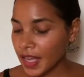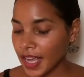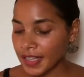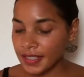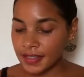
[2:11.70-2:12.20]

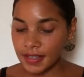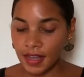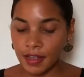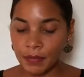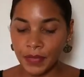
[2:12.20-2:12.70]
and it's
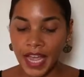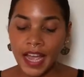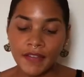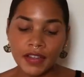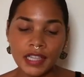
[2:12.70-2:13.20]
I
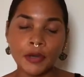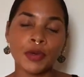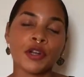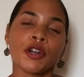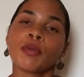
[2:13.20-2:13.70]
have a
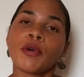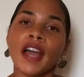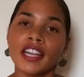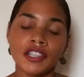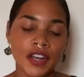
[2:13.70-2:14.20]
liquid herbal
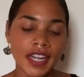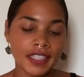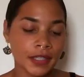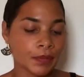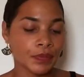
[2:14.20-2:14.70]

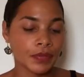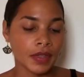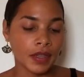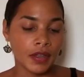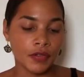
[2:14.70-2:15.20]
extract
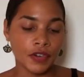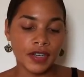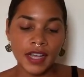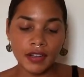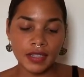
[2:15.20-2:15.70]
for
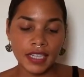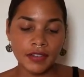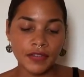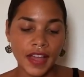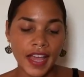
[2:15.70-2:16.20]
nettle
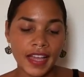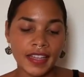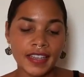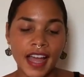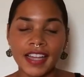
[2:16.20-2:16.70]
leaf,
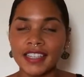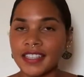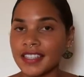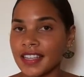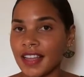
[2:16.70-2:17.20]
and I
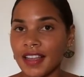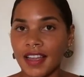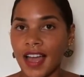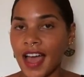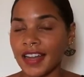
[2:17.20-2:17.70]
just
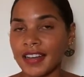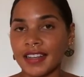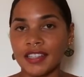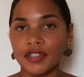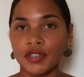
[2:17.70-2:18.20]
add it
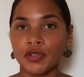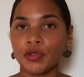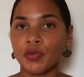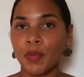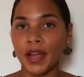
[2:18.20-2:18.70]

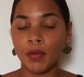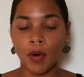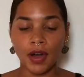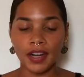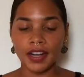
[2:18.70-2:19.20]
into my
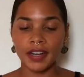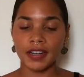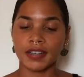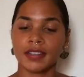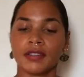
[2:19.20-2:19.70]
water.
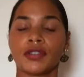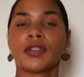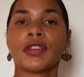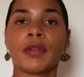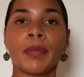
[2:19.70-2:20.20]
I'll show
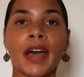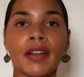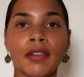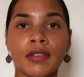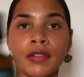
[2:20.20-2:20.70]
you the
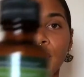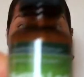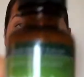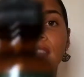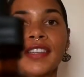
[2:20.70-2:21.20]
bottle.
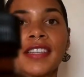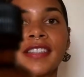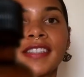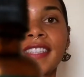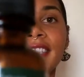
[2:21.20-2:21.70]
Hopefully you
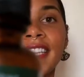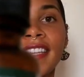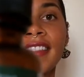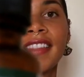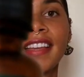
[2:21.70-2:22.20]
can see
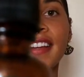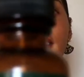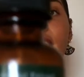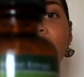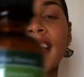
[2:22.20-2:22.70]
it
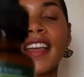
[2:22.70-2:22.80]
there.